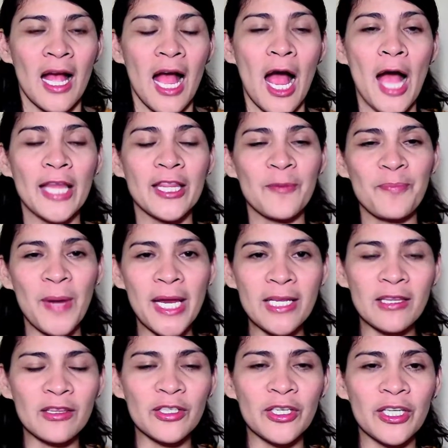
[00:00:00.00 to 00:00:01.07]
the
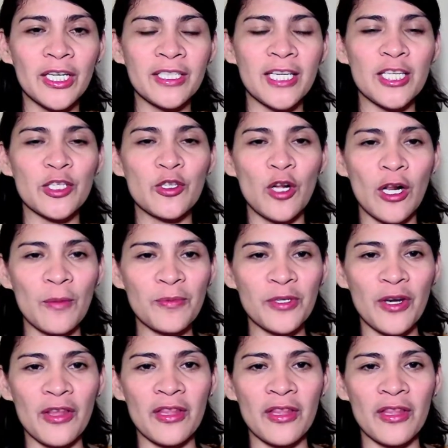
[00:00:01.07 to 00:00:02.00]
painter, the sculptor,